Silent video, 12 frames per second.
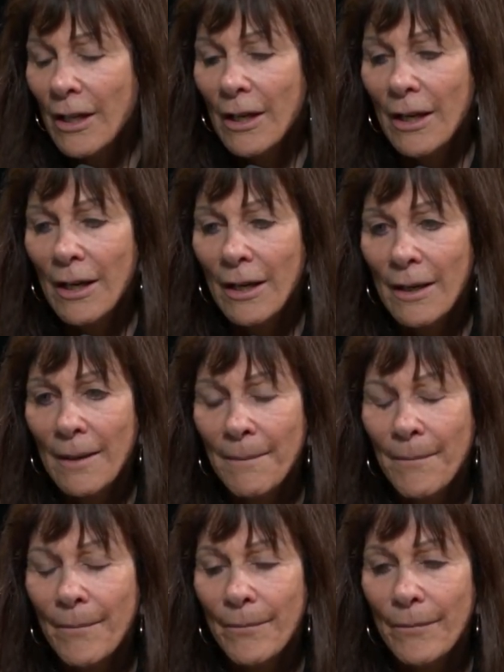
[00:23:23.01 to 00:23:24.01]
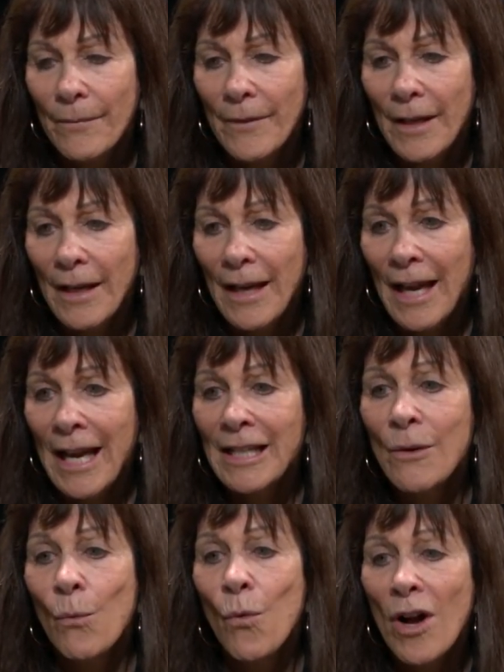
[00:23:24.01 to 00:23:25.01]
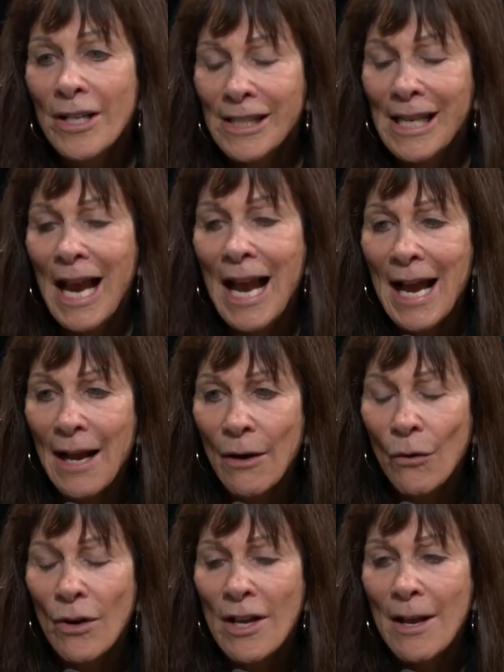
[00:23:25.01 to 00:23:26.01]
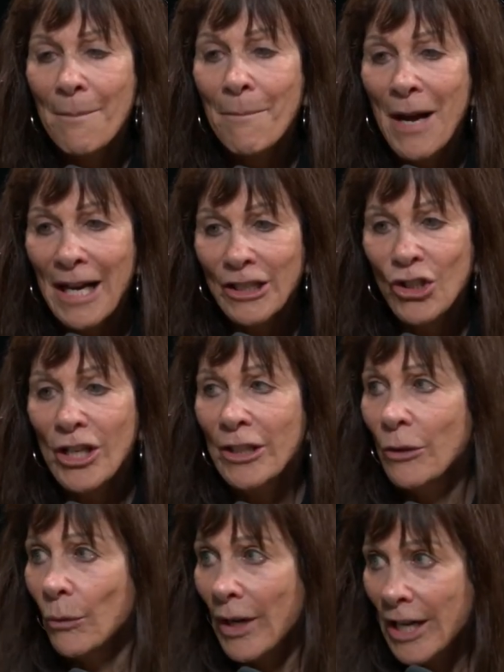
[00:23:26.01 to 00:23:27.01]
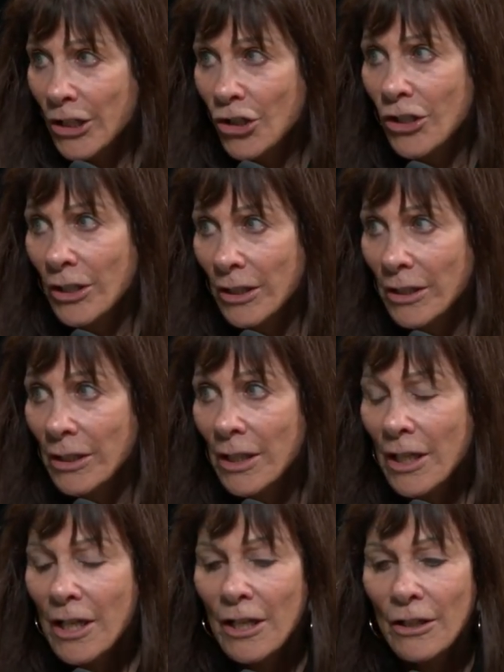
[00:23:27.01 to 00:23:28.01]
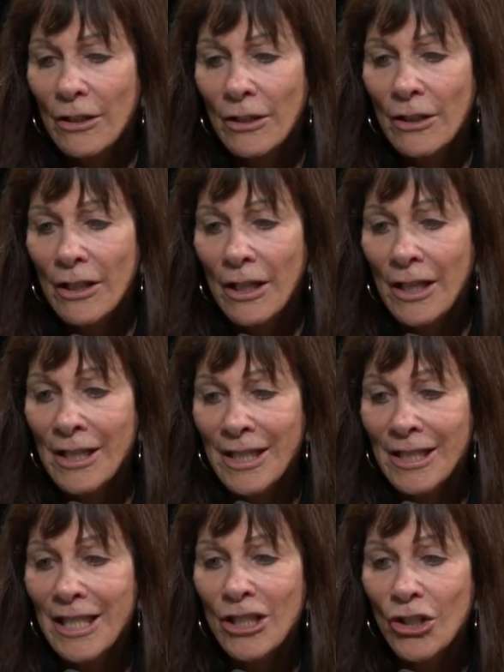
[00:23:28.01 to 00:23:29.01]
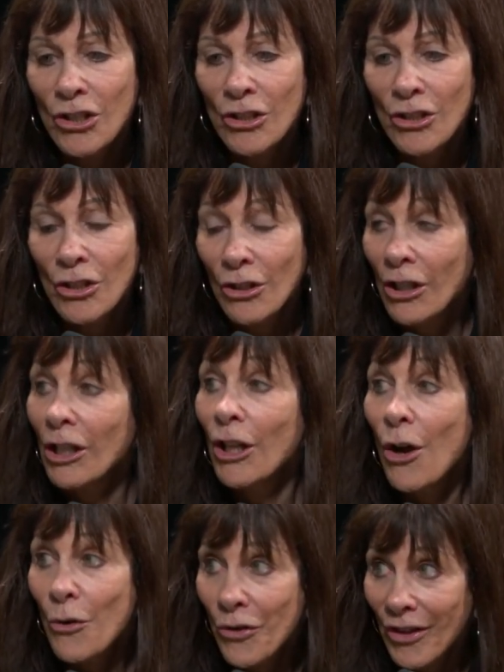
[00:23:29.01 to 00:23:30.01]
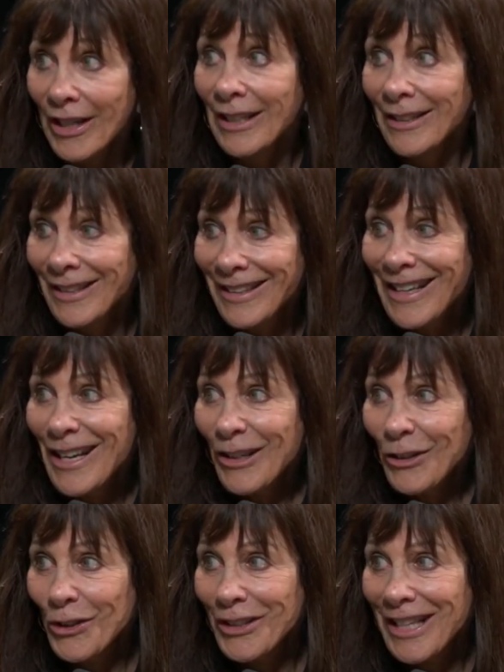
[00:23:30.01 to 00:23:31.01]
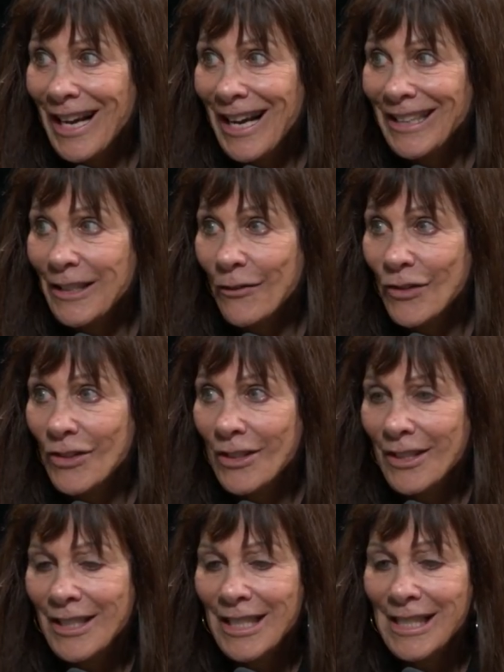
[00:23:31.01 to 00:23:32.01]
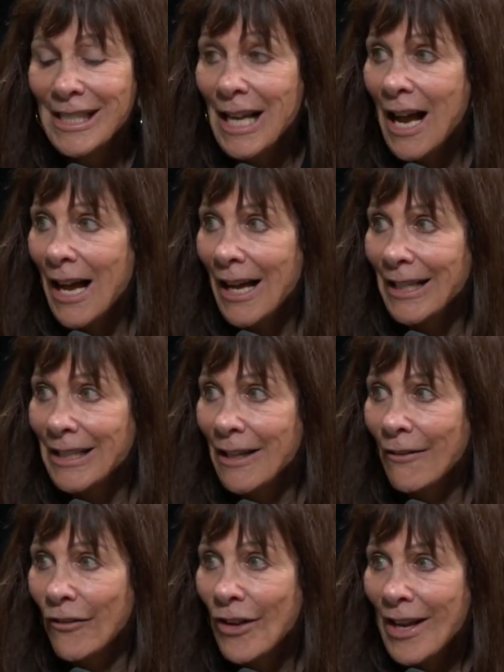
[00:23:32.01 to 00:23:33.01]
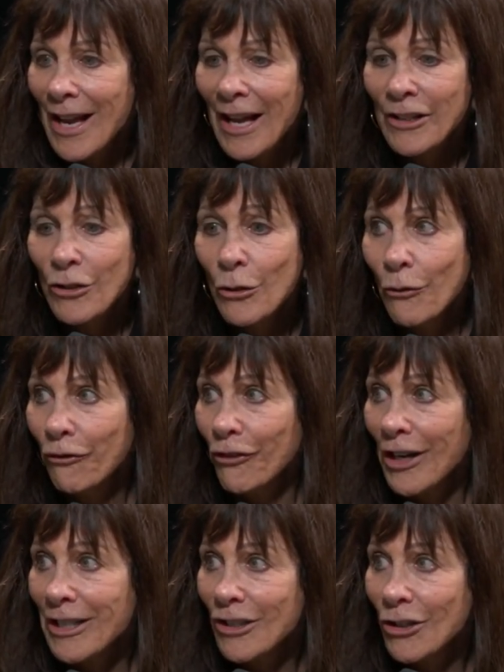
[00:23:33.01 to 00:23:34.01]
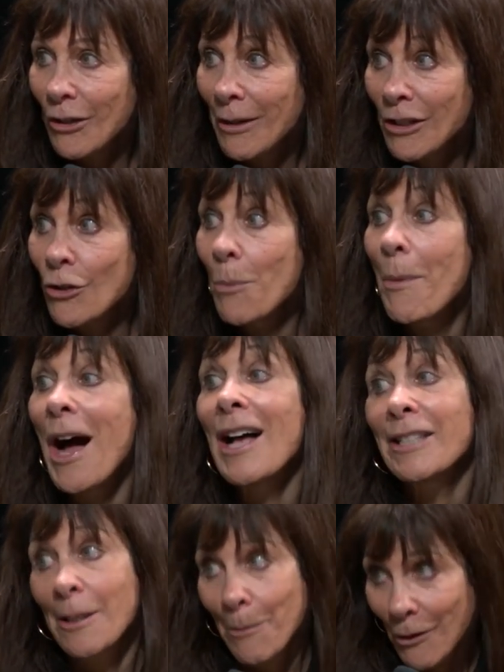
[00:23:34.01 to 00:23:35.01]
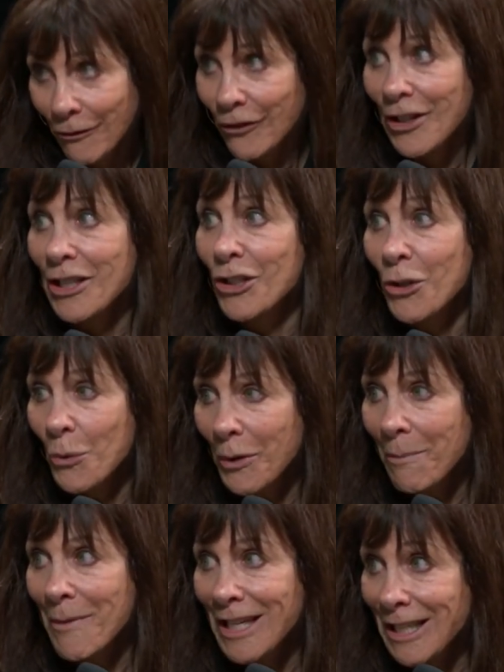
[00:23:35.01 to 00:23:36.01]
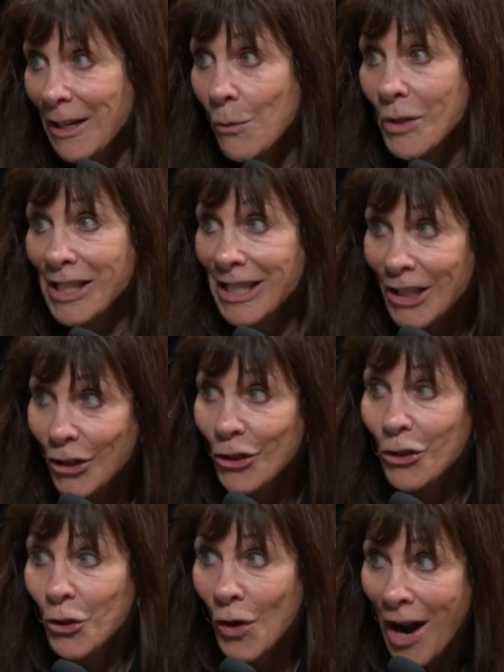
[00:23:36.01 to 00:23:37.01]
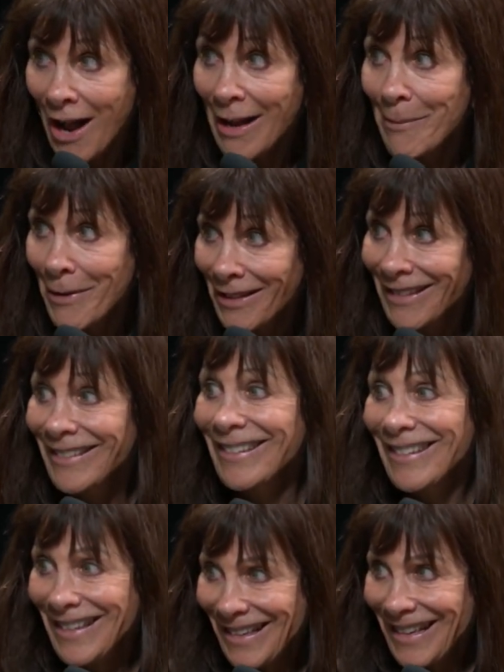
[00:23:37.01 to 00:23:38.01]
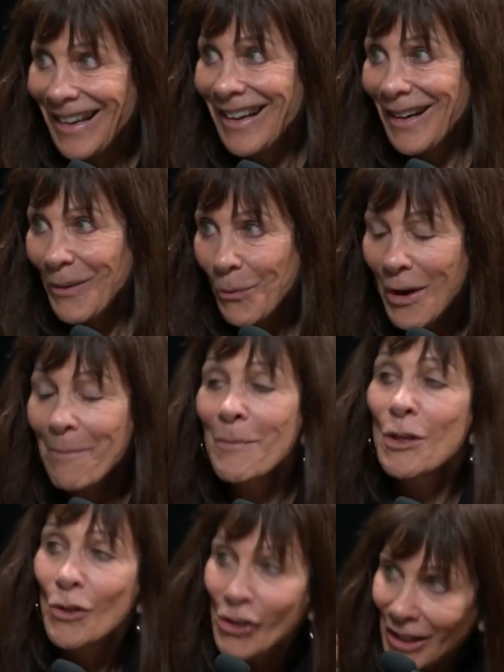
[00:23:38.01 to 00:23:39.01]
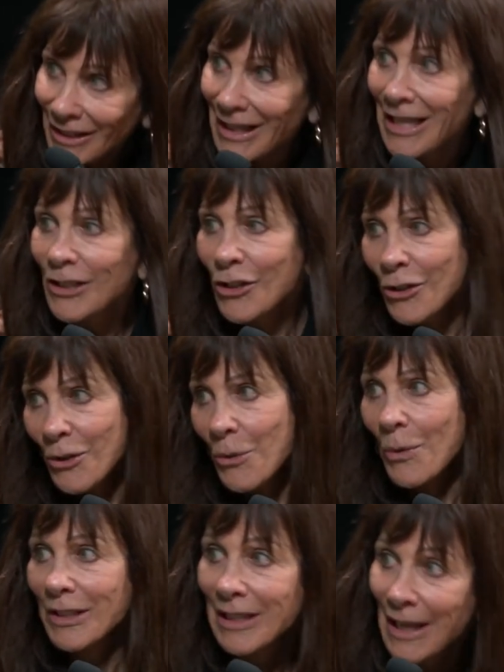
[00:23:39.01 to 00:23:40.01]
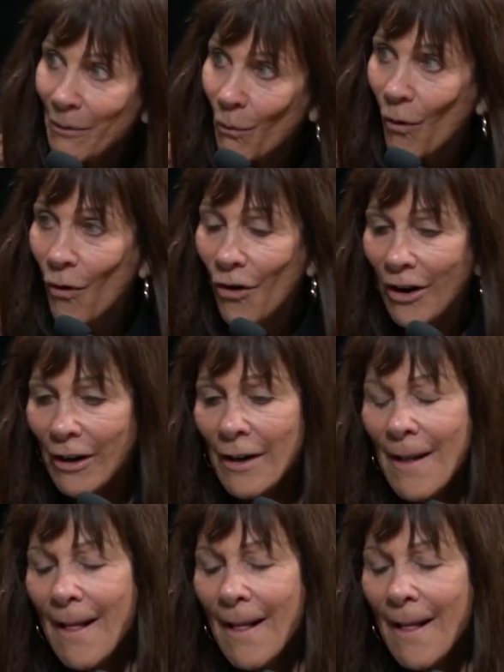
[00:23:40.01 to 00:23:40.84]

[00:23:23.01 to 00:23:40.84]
Um, and it was how my generation in addition to clothing, could kind of decide if a new friend, a new possible friend you were meeting was in your tribe, mm-hmm. uh, what music they knew, what they wore.